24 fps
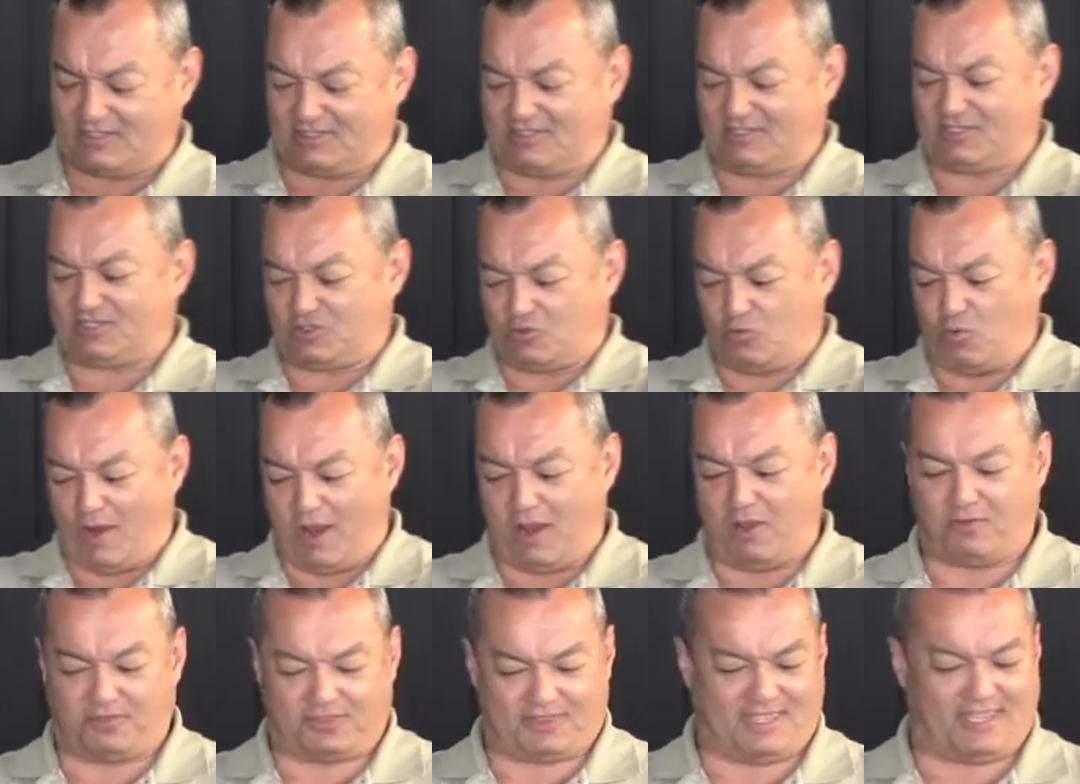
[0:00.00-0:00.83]

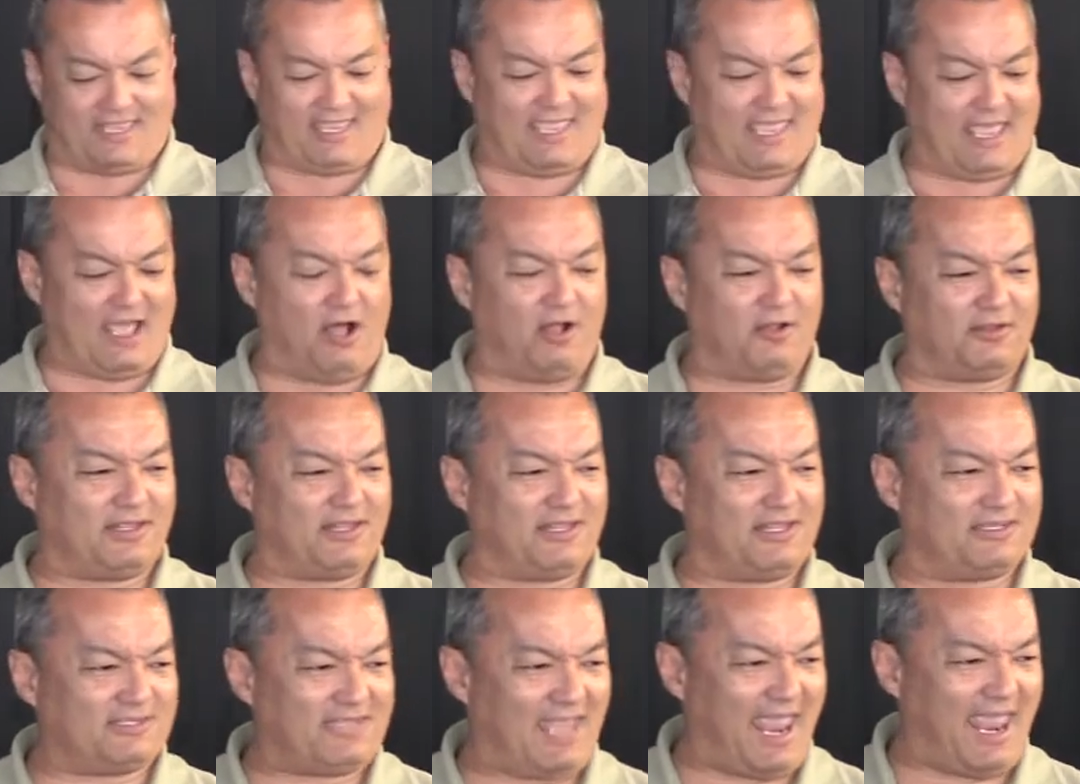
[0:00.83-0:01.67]
square thing he held in
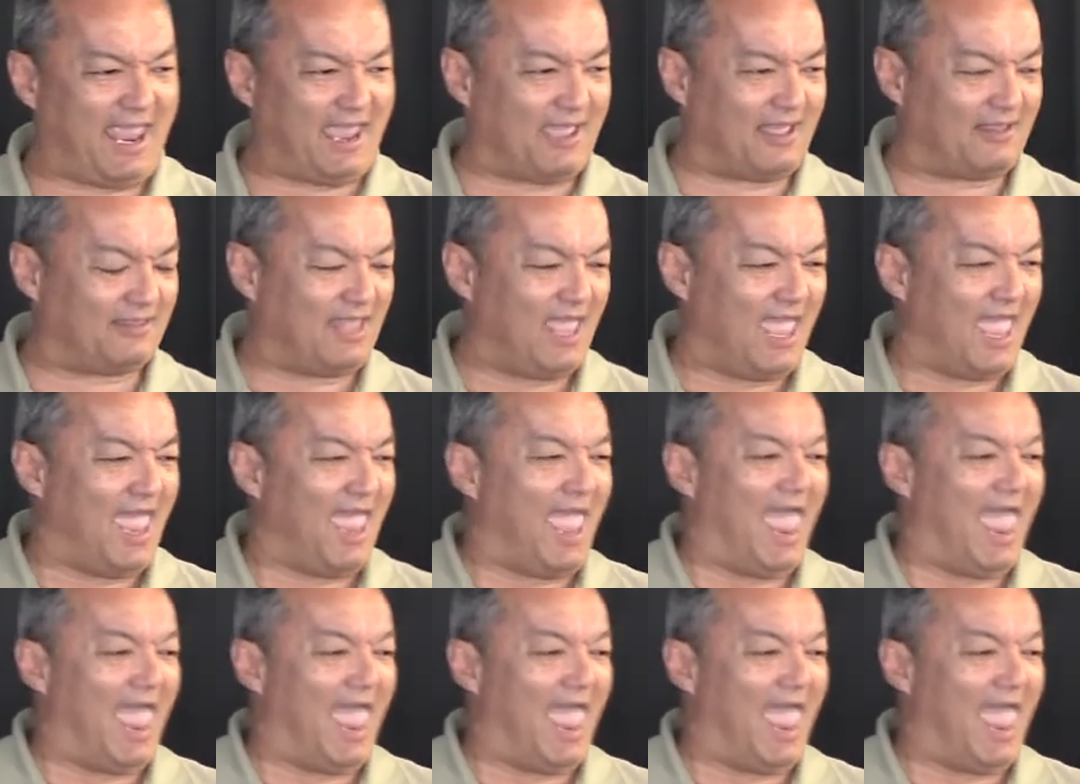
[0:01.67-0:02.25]
his hand.